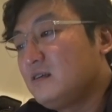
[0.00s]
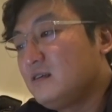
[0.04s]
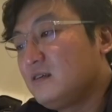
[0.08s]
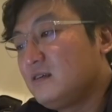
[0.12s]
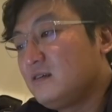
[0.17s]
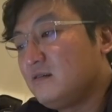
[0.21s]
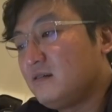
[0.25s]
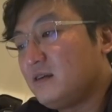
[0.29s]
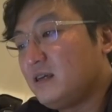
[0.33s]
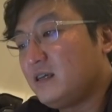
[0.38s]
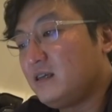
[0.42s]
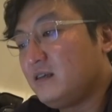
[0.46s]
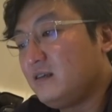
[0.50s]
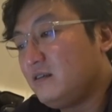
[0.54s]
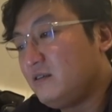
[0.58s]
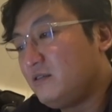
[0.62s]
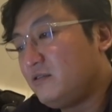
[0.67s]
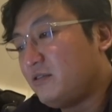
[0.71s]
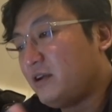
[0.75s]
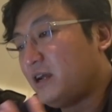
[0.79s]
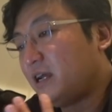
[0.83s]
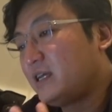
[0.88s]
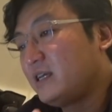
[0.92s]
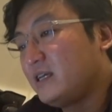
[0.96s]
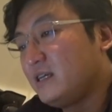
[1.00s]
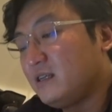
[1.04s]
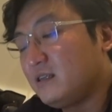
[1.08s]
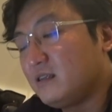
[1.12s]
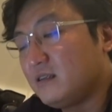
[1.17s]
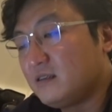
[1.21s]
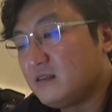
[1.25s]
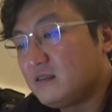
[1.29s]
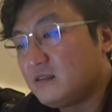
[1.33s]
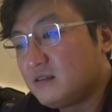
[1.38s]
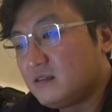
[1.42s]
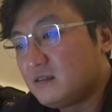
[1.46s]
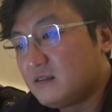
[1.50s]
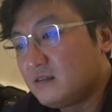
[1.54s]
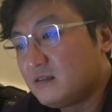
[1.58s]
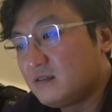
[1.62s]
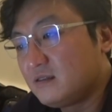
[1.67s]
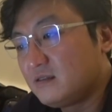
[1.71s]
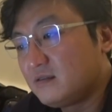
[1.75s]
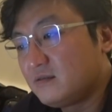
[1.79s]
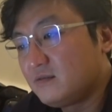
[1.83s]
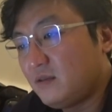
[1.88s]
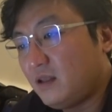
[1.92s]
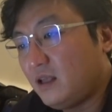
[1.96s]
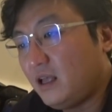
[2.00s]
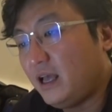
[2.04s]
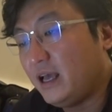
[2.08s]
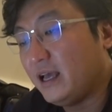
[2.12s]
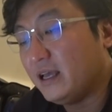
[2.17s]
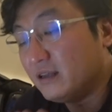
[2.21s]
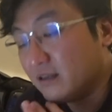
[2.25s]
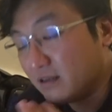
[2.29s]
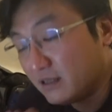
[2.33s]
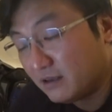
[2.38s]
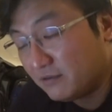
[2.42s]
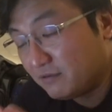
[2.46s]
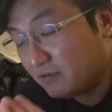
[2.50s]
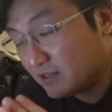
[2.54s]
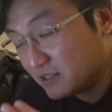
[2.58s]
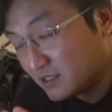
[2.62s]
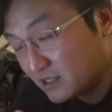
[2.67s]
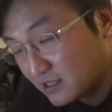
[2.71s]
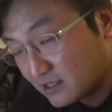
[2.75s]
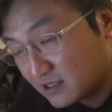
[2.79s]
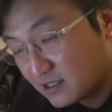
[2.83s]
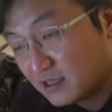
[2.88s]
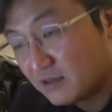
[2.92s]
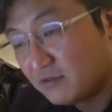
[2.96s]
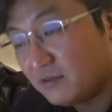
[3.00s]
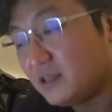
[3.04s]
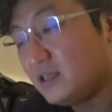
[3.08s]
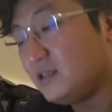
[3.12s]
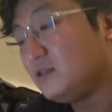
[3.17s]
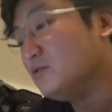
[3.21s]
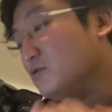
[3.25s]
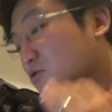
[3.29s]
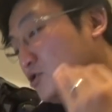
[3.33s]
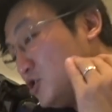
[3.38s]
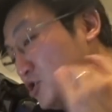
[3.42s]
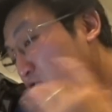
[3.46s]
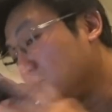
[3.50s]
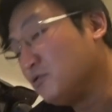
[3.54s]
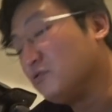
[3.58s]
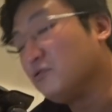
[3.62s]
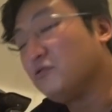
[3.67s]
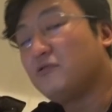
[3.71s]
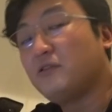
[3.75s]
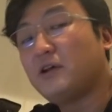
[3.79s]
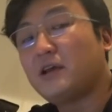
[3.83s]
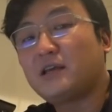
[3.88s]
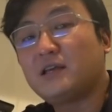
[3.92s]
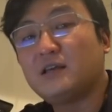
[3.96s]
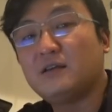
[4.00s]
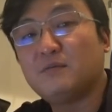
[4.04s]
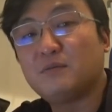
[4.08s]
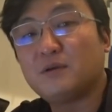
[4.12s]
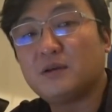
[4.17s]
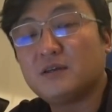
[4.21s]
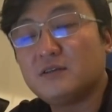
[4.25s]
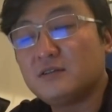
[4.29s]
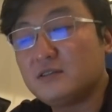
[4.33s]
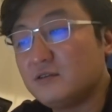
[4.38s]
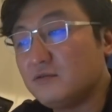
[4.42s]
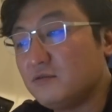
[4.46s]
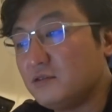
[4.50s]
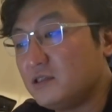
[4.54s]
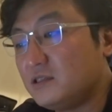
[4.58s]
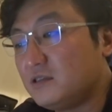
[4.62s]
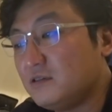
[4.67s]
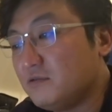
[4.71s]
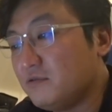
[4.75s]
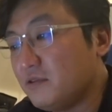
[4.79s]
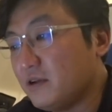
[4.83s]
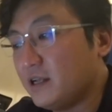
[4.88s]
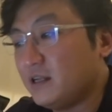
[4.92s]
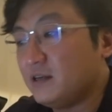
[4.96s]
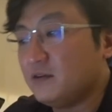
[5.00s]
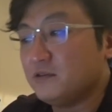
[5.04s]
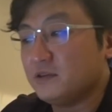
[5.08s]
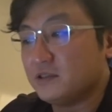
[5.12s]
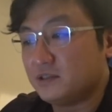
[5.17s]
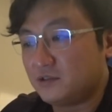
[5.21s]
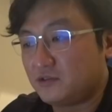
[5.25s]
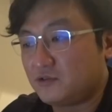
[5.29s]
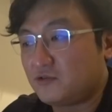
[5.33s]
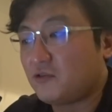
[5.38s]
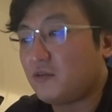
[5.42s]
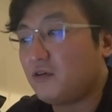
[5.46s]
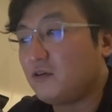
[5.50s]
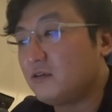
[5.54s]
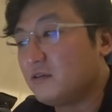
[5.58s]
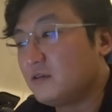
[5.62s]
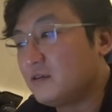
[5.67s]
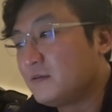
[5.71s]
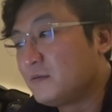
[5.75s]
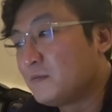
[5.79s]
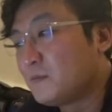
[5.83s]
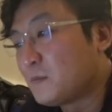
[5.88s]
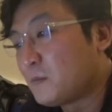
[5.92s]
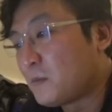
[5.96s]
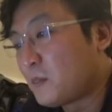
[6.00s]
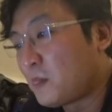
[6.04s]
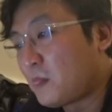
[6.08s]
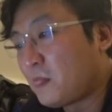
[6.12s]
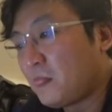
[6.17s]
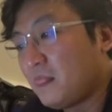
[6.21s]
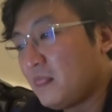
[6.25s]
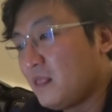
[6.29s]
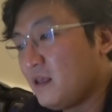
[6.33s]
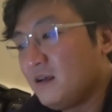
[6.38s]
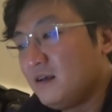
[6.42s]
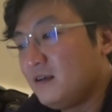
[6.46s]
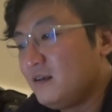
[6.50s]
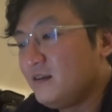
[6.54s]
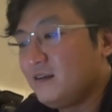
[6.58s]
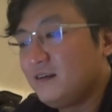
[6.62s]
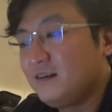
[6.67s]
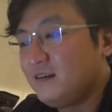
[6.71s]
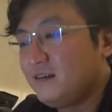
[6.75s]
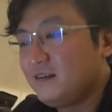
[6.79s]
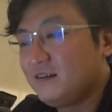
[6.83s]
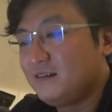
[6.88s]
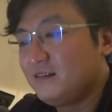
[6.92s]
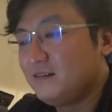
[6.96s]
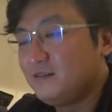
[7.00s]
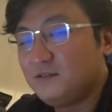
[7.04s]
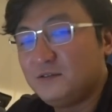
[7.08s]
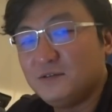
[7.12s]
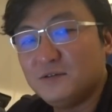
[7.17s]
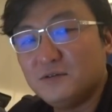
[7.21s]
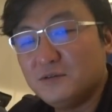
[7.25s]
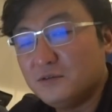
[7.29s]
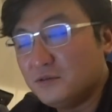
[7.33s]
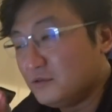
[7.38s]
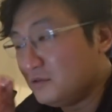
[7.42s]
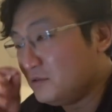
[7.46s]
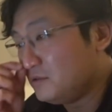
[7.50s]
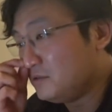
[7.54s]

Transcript: Right? Drag it. And if it's a Civic, you should drag it because the resale value is strong. Don't.